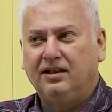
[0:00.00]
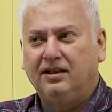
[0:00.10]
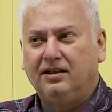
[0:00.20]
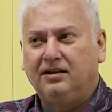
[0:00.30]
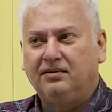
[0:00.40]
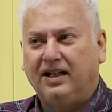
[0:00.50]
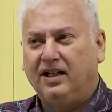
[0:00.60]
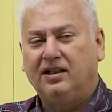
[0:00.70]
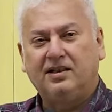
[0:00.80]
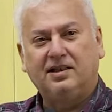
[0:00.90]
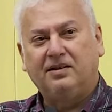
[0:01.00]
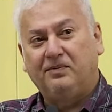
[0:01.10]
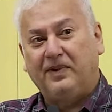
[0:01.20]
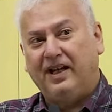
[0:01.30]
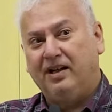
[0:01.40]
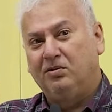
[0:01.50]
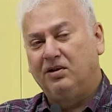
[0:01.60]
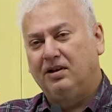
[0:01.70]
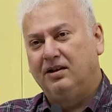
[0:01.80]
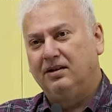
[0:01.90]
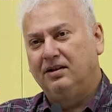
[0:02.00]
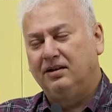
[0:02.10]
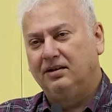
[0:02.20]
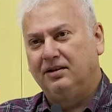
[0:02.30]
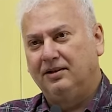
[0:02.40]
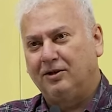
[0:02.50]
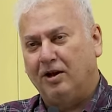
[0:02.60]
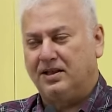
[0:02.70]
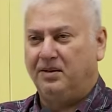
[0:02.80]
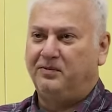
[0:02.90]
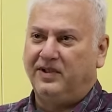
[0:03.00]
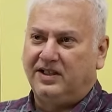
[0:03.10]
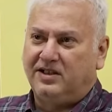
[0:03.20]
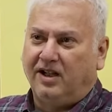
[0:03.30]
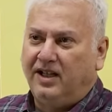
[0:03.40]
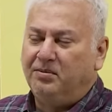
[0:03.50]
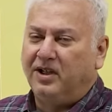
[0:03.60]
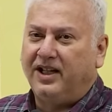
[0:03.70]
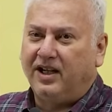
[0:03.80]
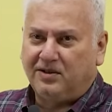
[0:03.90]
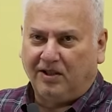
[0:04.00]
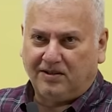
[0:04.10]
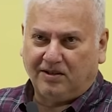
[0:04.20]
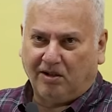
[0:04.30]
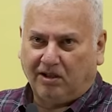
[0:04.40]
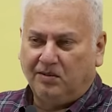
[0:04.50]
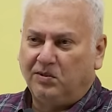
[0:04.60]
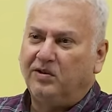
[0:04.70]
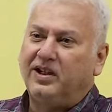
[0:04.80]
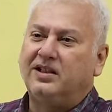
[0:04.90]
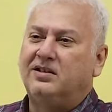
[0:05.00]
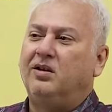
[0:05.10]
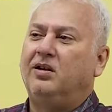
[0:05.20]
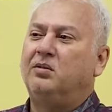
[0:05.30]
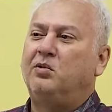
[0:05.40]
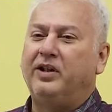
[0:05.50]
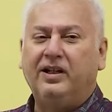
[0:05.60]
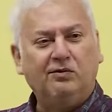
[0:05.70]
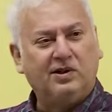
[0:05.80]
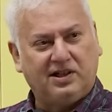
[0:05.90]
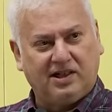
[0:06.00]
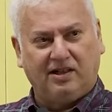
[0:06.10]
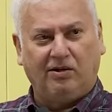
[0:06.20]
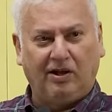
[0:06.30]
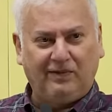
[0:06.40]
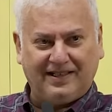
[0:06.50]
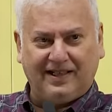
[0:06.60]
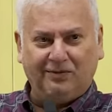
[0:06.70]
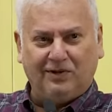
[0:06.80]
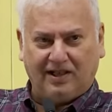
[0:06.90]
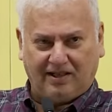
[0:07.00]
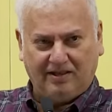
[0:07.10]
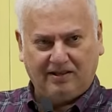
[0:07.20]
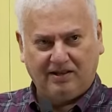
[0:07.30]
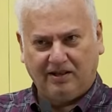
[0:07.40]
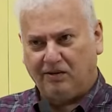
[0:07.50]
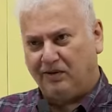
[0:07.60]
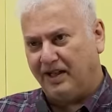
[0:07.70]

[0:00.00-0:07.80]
and this is a very good concept which Charlie Bangar has also talked about. He's talked about inversion, always invert. You know what